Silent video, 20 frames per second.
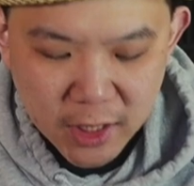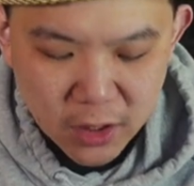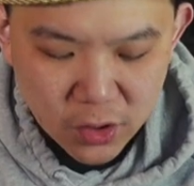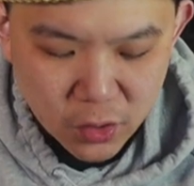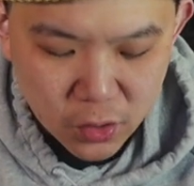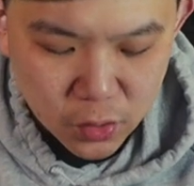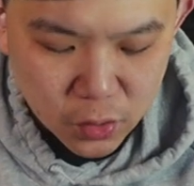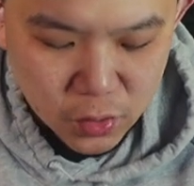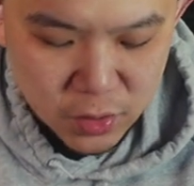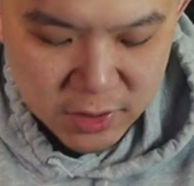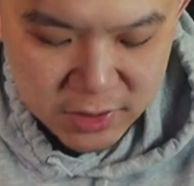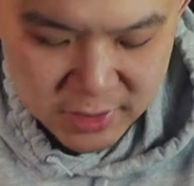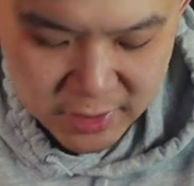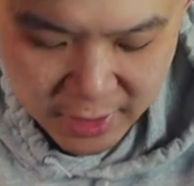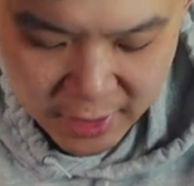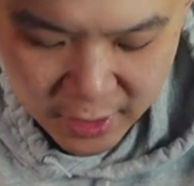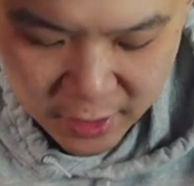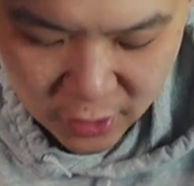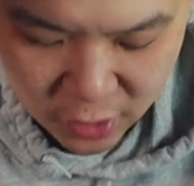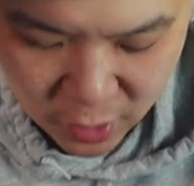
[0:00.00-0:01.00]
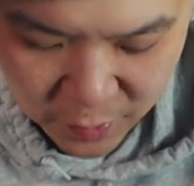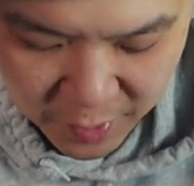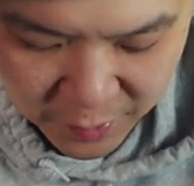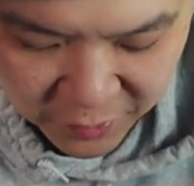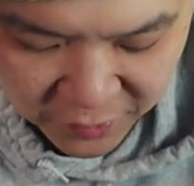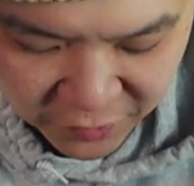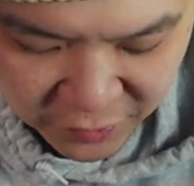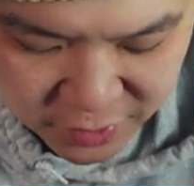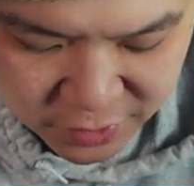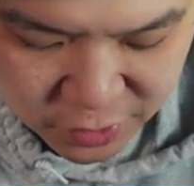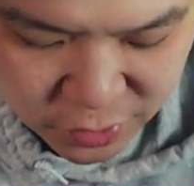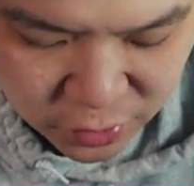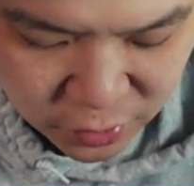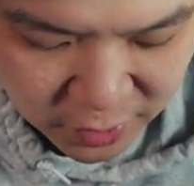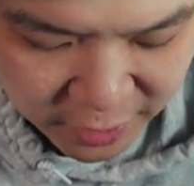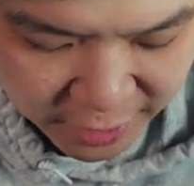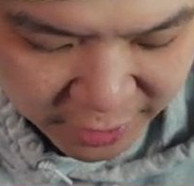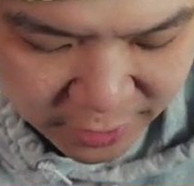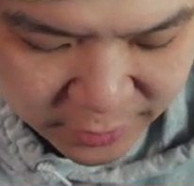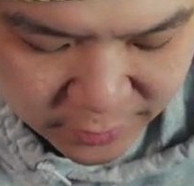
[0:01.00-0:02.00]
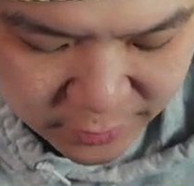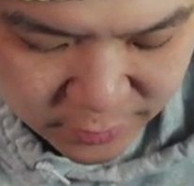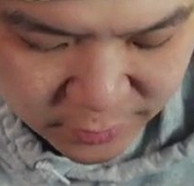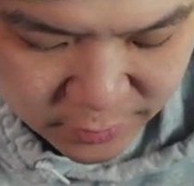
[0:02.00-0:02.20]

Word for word: of glue the side out a little bit before it's too late.